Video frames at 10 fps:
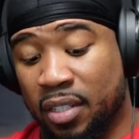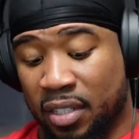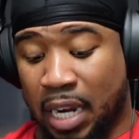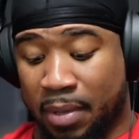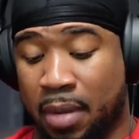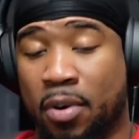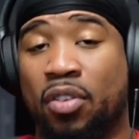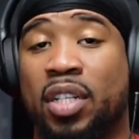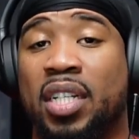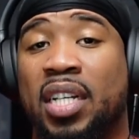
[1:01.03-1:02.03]
shop that
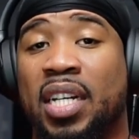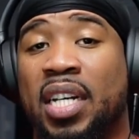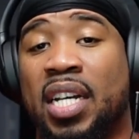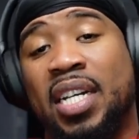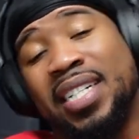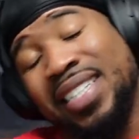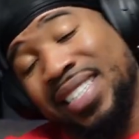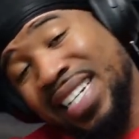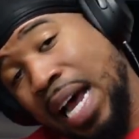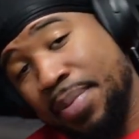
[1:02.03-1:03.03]
merch.
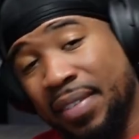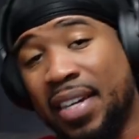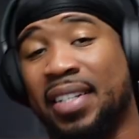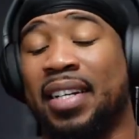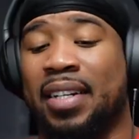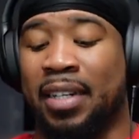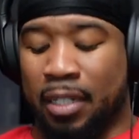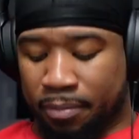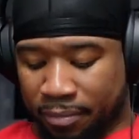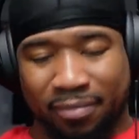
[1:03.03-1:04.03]
Shop
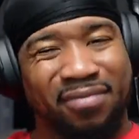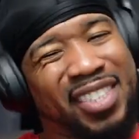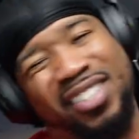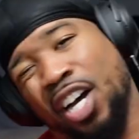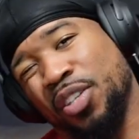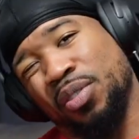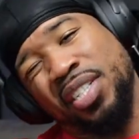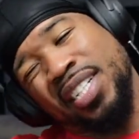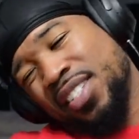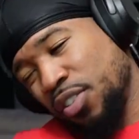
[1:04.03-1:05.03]
Talk your
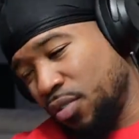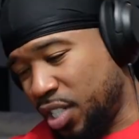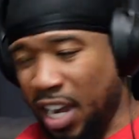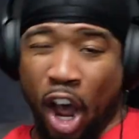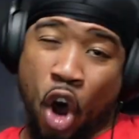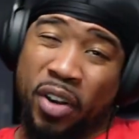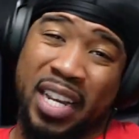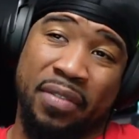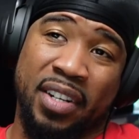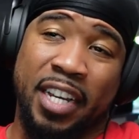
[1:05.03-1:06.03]
shit. Talk your shit all
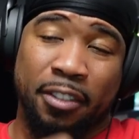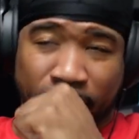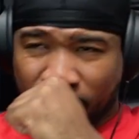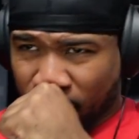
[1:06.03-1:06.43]
day, every day.